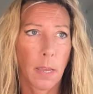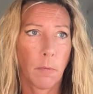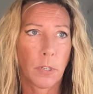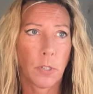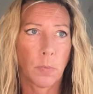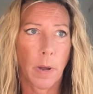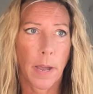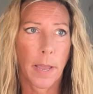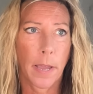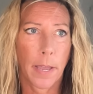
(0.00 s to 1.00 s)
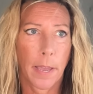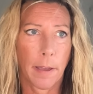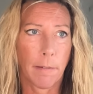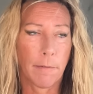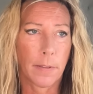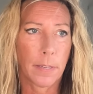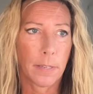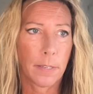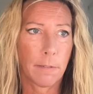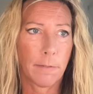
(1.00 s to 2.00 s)
which is why I
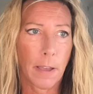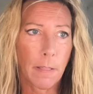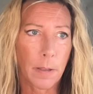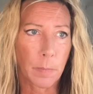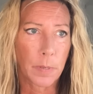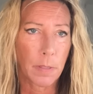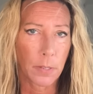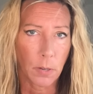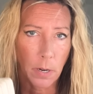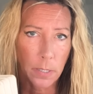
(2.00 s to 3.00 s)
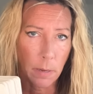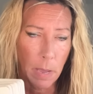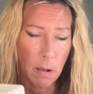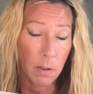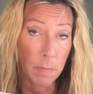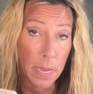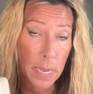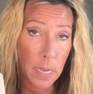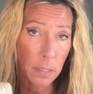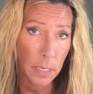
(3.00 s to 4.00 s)
have developed this Archetype Alchemy
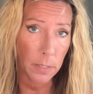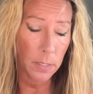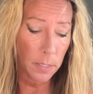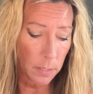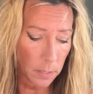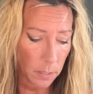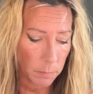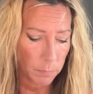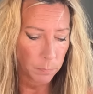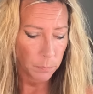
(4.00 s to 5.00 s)
Healing system.